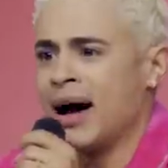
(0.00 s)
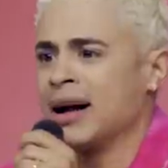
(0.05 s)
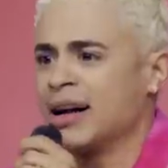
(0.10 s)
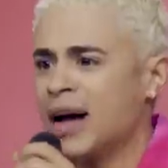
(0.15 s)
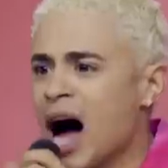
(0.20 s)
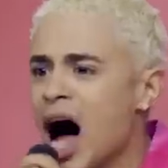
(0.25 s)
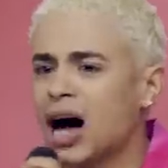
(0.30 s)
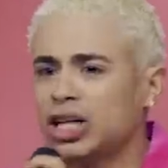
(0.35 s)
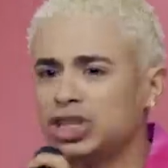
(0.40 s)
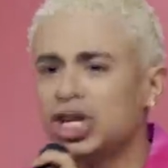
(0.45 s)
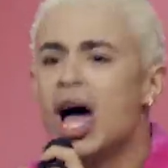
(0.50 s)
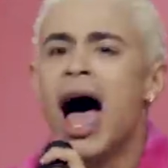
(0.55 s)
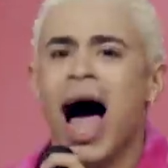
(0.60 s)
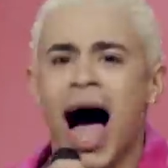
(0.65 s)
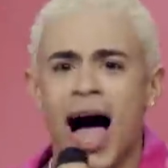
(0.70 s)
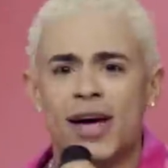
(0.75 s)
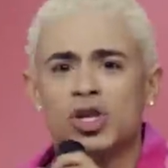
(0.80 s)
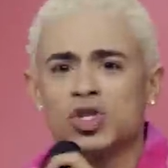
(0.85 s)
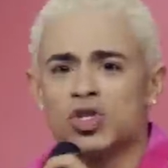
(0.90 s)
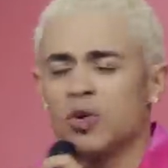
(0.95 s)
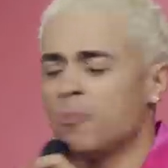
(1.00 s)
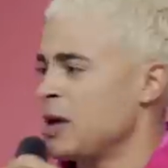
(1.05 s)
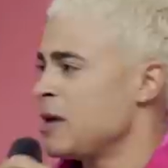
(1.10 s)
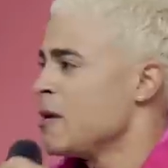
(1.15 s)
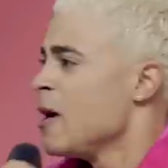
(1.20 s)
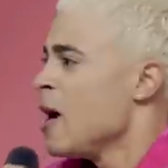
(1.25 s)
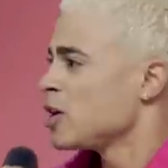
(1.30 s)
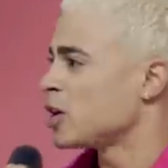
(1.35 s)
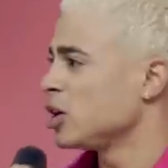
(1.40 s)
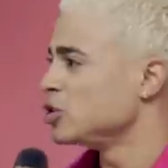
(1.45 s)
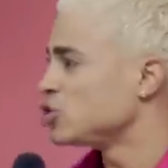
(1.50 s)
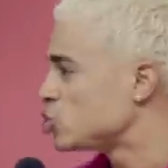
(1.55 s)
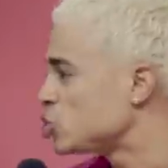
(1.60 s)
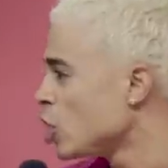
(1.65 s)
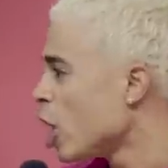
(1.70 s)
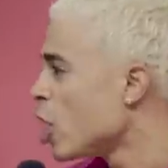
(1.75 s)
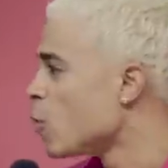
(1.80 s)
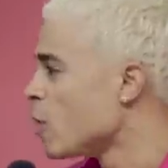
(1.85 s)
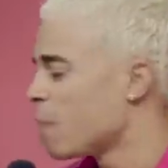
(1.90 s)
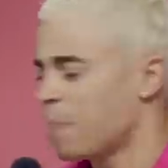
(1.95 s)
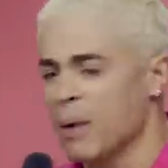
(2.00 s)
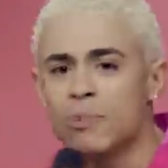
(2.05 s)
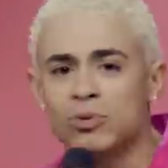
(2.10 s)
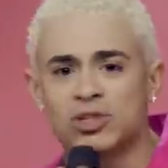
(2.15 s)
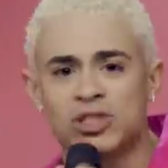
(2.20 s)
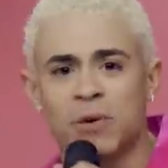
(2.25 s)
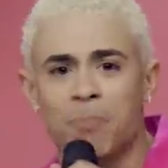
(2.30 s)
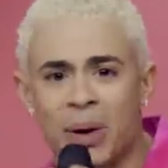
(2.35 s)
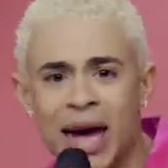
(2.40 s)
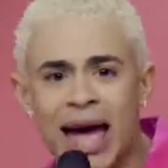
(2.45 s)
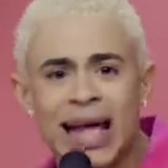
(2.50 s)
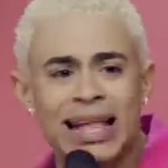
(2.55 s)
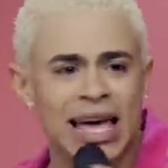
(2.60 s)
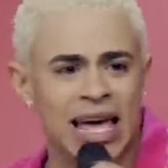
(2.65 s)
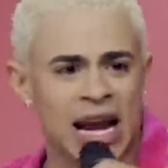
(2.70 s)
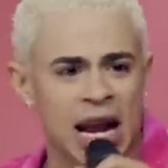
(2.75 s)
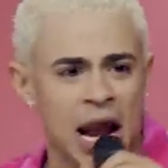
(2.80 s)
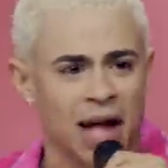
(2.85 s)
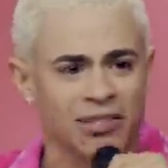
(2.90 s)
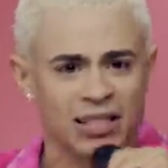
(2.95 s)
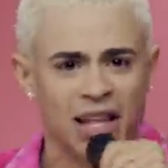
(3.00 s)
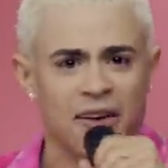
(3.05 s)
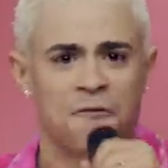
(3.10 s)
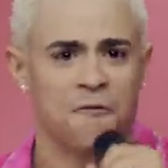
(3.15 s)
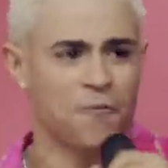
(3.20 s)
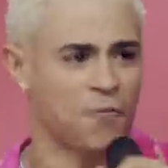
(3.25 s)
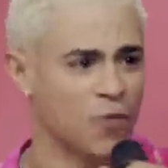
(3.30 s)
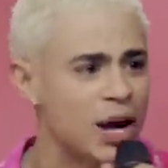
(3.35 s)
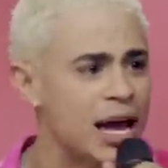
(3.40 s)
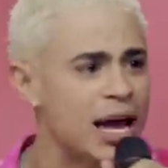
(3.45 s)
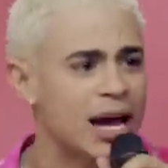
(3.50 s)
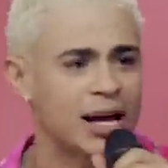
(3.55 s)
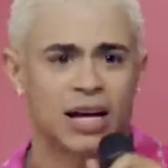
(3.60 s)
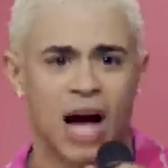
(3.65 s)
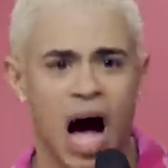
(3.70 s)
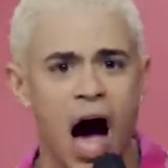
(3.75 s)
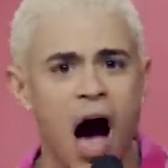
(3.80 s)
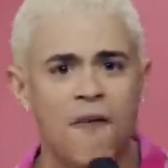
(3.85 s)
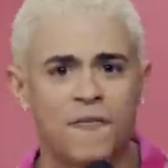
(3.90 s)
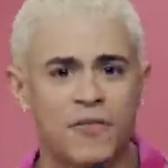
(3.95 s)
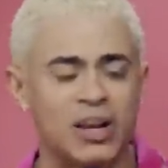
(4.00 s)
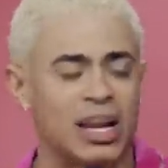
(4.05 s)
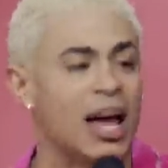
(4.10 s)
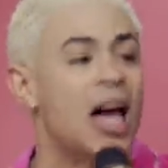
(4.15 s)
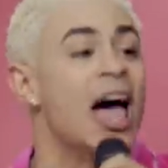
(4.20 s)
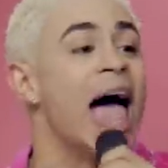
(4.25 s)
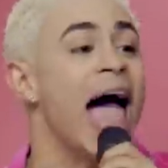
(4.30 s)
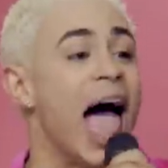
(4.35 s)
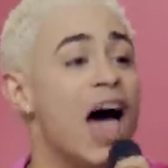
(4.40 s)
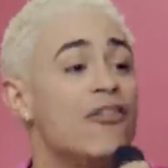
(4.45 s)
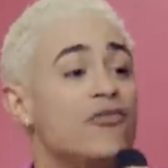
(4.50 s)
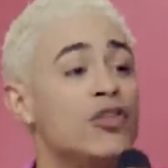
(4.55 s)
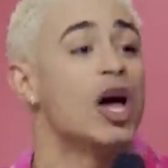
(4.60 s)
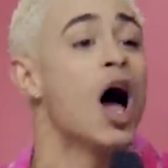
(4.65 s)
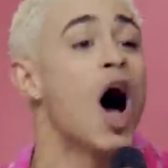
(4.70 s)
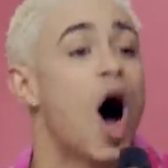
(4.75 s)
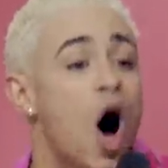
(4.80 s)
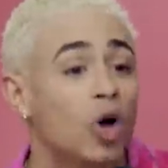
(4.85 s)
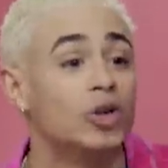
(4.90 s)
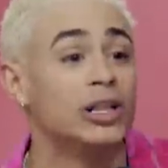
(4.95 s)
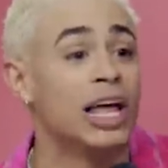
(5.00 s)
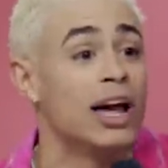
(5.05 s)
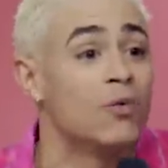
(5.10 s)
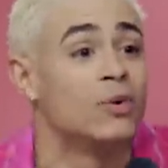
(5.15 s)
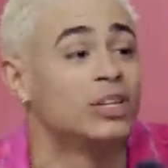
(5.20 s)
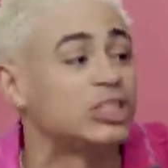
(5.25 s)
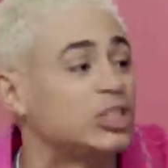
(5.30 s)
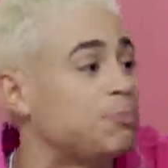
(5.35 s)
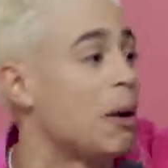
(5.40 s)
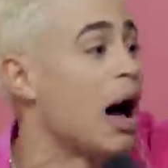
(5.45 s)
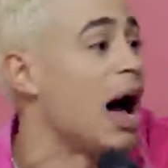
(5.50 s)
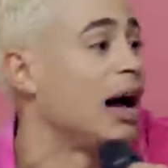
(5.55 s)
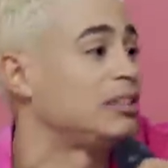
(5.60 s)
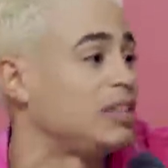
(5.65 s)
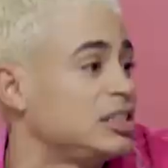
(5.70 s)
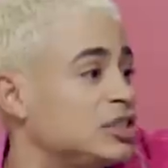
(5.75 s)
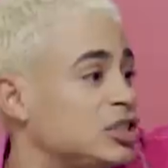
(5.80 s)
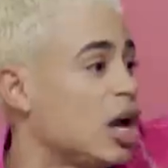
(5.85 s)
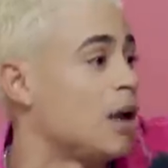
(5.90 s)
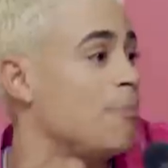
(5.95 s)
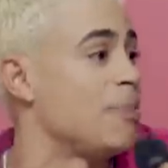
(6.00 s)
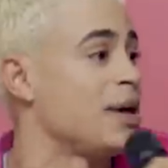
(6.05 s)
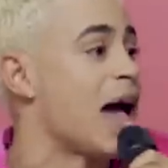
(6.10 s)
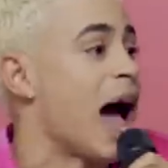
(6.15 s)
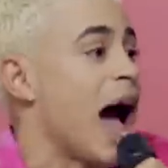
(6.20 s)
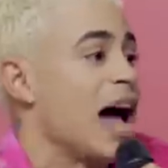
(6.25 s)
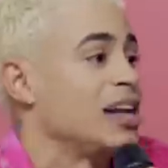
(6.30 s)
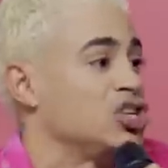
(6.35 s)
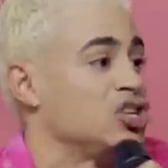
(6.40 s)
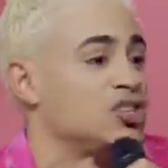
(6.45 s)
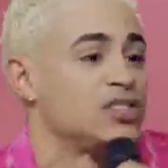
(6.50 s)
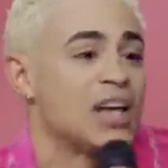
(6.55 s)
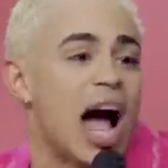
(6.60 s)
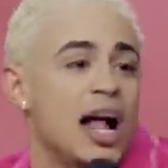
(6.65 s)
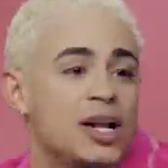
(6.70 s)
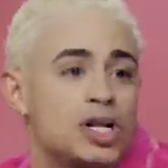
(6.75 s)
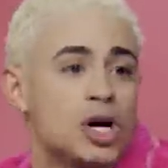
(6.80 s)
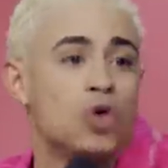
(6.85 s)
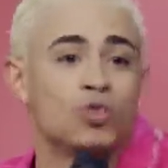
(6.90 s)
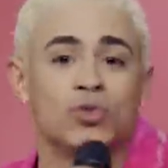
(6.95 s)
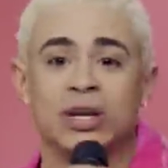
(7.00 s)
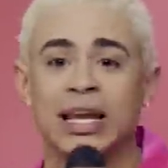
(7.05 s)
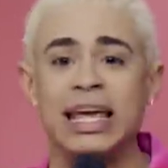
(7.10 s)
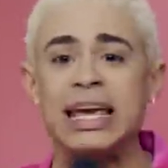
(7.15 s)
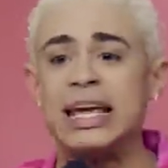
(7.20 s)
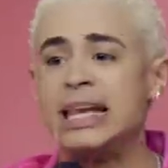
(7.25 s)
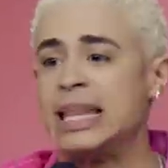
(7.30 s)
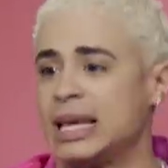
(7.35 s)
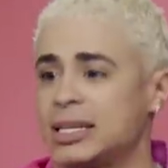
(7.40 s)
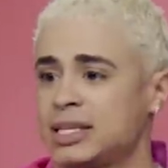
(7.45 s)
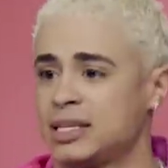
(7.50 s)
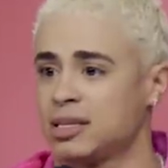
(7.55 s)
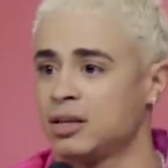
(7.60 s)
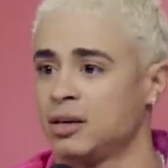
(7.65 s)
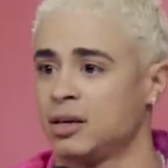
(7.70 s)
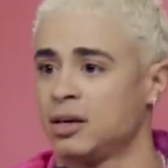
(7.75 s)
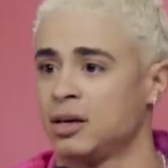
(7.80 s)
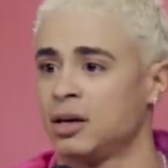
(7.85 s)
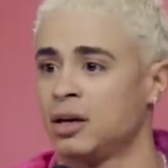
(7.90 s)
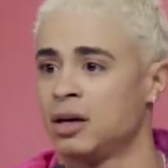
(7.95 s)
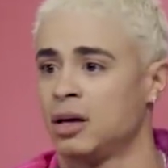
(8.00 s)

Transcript: Oh my gosh, I used to be concerned with people's opinion and I live free and confident. And the only response is going to be, I just, I don't need it.